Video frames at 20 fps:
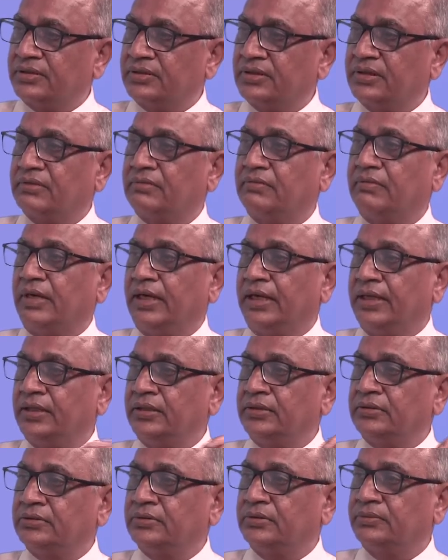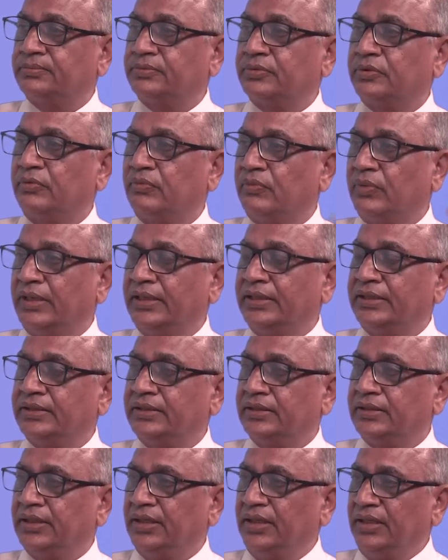required to
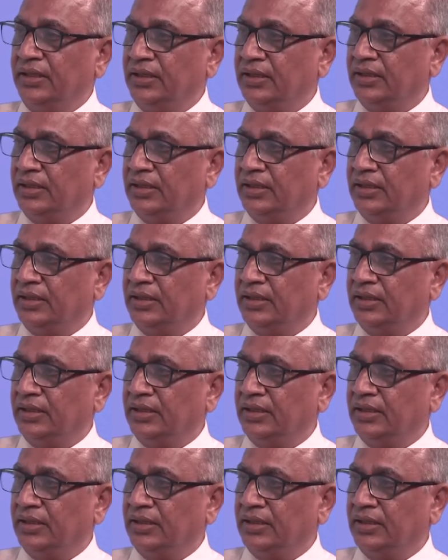provide the